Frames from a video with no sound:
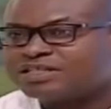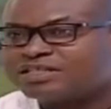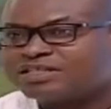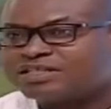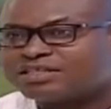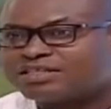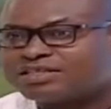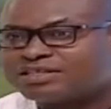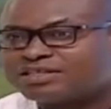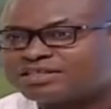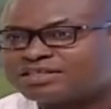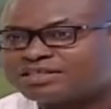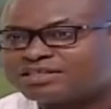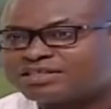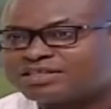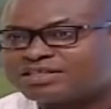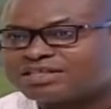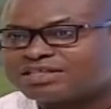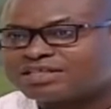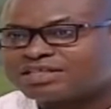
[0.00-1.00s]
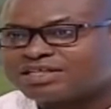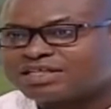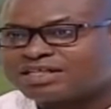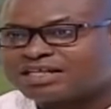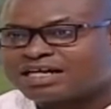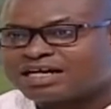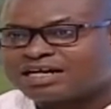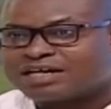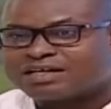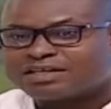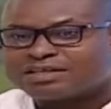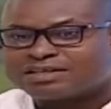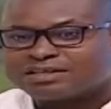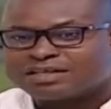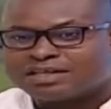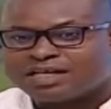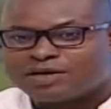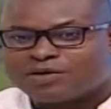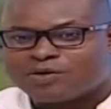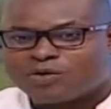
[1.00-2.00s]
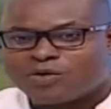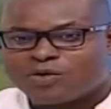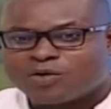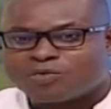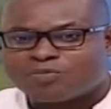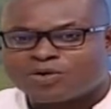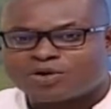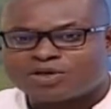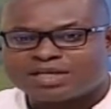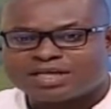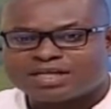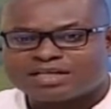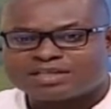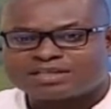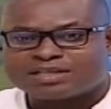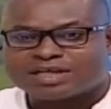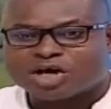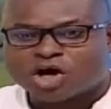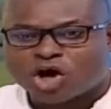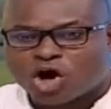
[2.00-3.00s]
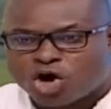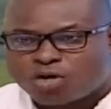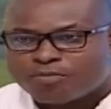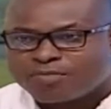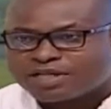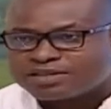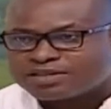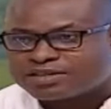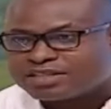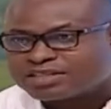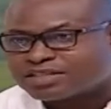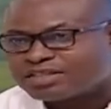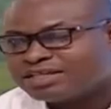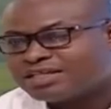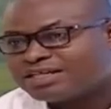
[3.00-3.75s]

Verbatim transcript: The, there's a character or more or less a comment